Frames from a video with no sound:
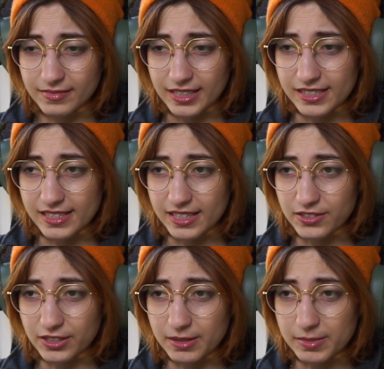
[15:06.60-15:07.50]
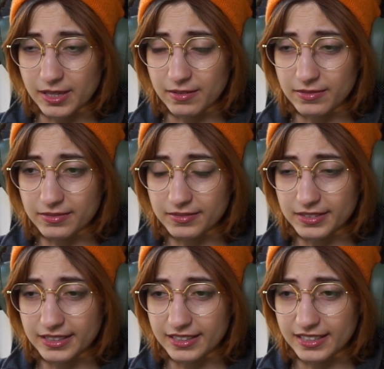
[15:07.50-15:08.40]
He's centering himself.
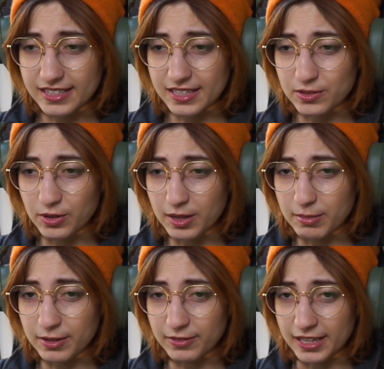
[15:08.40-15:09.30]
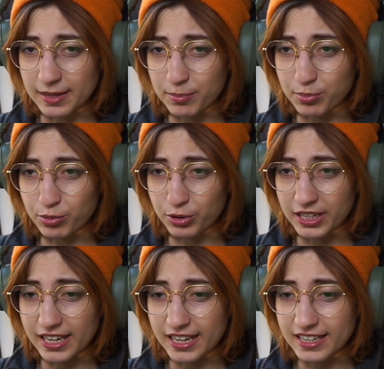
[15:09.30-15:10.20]
Like, doing a bit of, like,
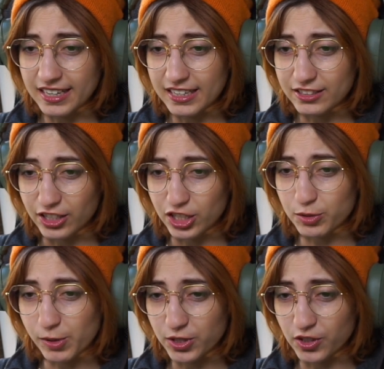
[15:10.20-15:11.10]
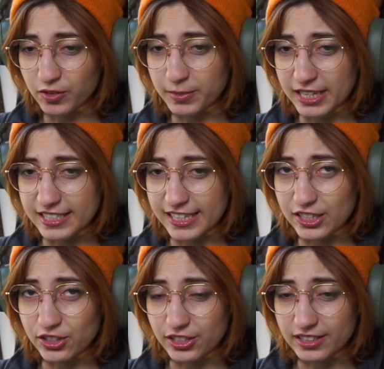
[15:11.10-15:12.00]
pre-dodgeball serve
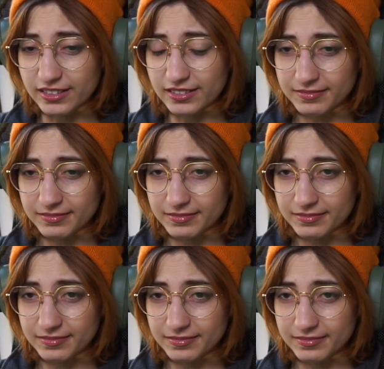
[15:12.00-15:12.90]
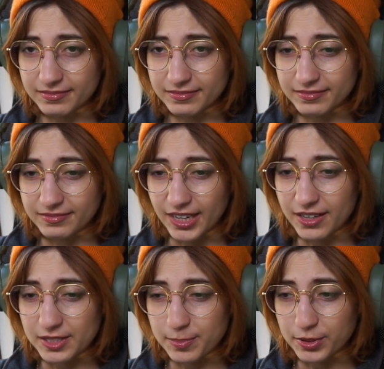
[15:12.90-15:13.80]
meditation.
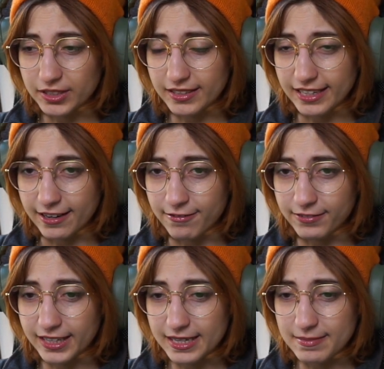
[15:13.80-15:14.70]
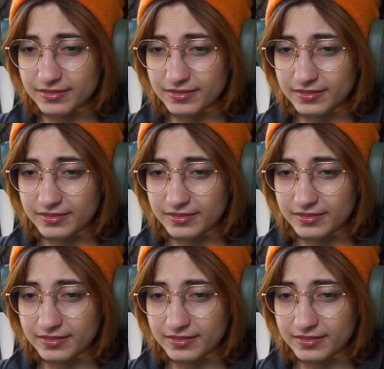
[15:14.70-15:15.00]
Wow, he's burning like a flame.